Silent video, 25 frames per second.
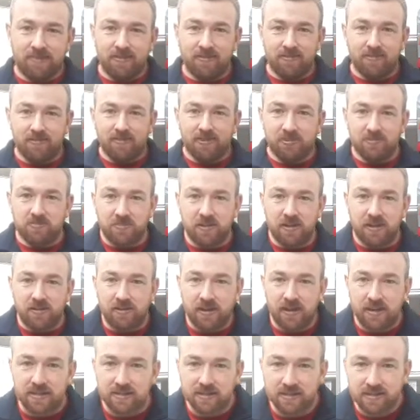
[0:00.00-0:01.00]
so it'll just be
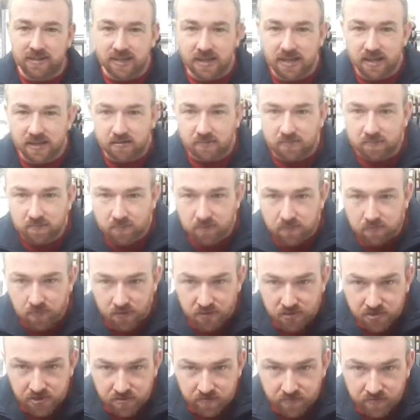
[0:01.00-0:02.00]
interesting to see
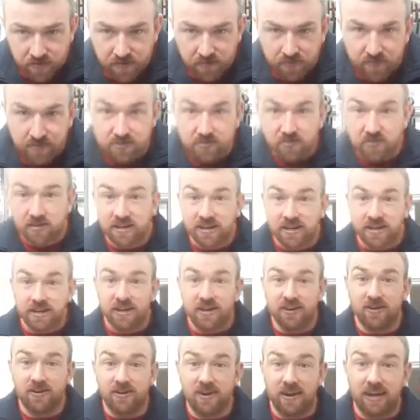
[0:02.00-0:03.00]
what's your favourite sort of
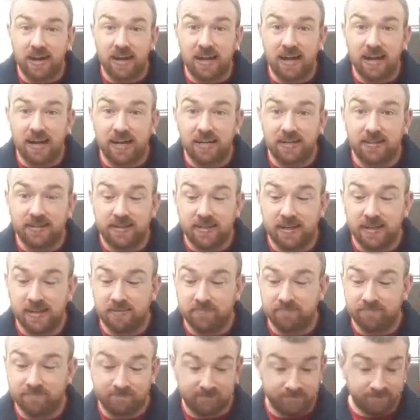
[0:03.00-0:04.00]
gear. And
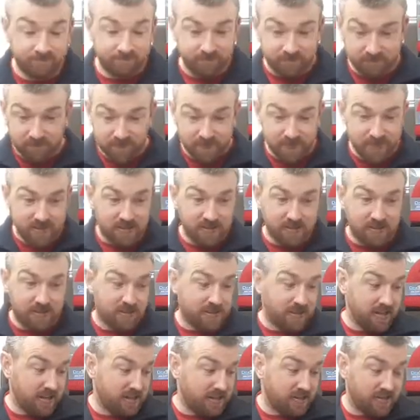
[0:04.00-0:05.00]

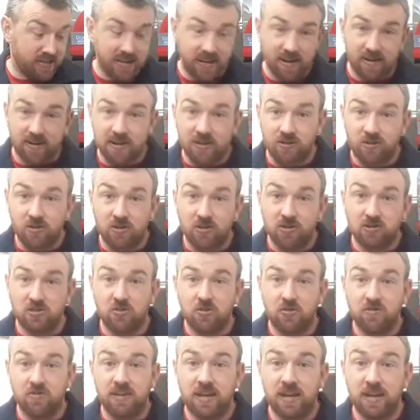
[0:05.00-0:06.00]
these are generally all the
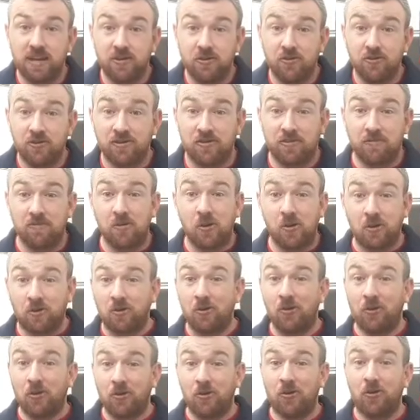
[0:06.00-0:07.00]
stoves I use if I'm not
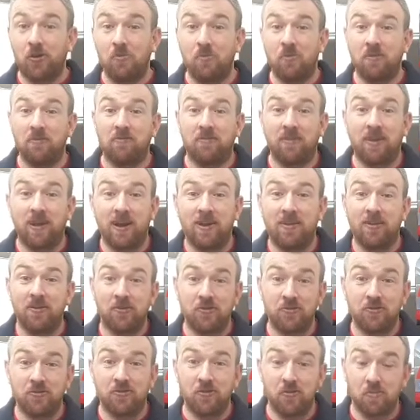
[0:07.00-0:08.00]
cooking on open fire or
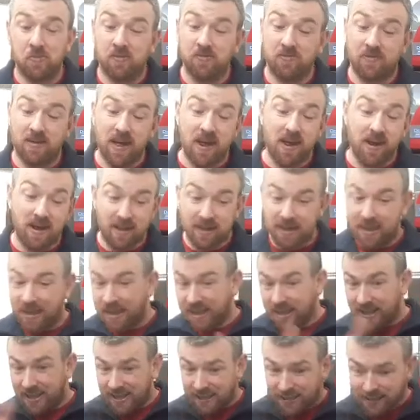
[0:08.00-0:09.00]
using open fire.
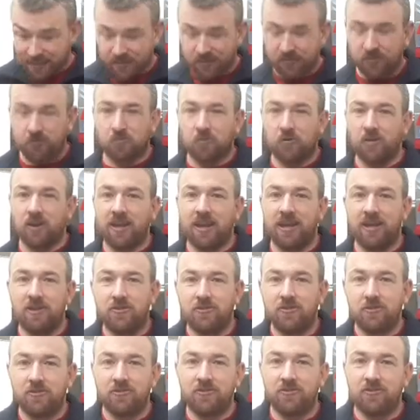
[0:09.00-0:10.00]
This is what I
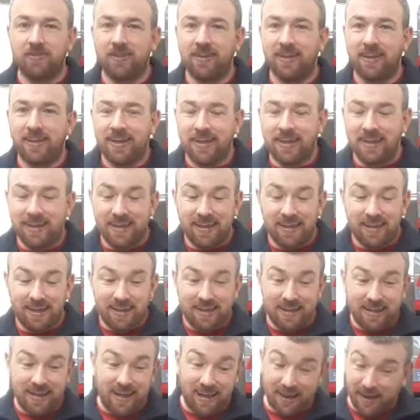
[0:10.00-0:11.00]
use,
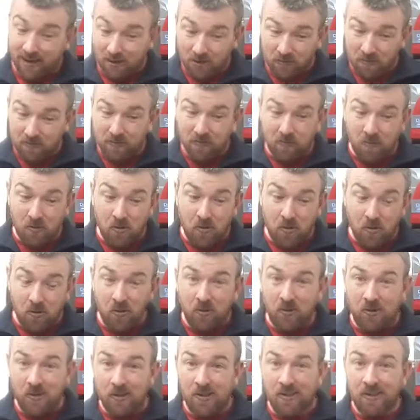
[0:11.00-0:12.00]
and I love them
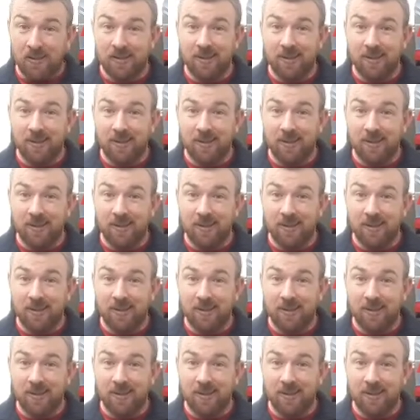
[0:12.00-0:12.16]
all.